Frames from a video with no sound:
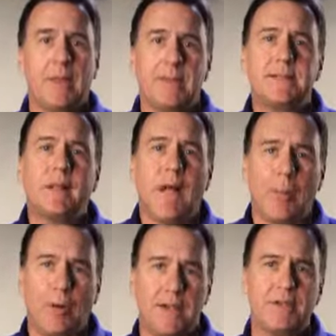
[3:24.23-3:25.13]
These
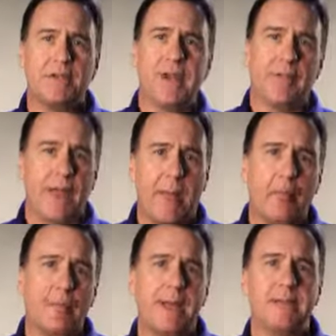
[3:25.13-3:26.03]
collaborations have
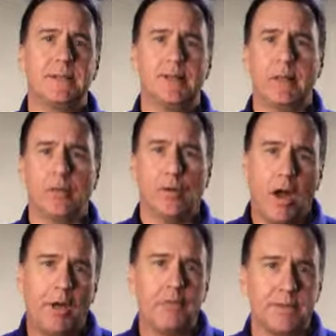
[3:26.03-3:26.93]
enabled me to deliver
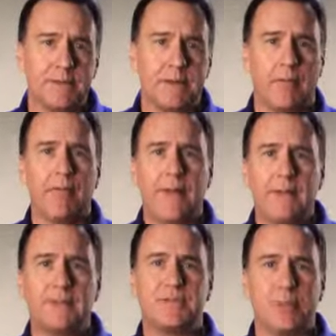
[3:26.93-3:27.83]
hundreds of
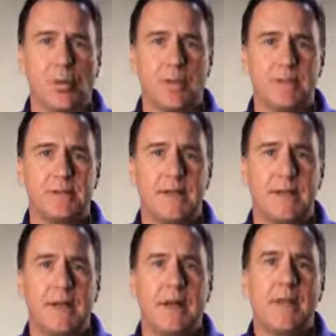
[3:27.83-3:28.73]
effective stories
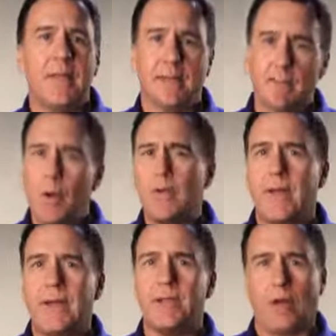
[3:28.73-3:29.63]
that have
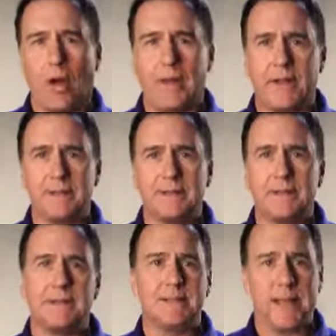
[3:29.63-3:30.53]
motivated their
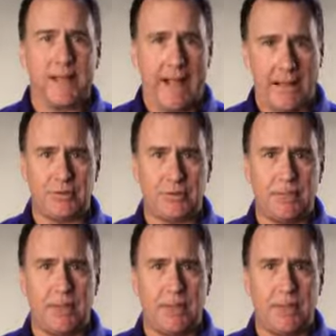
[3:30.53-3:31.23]
audiences to take action.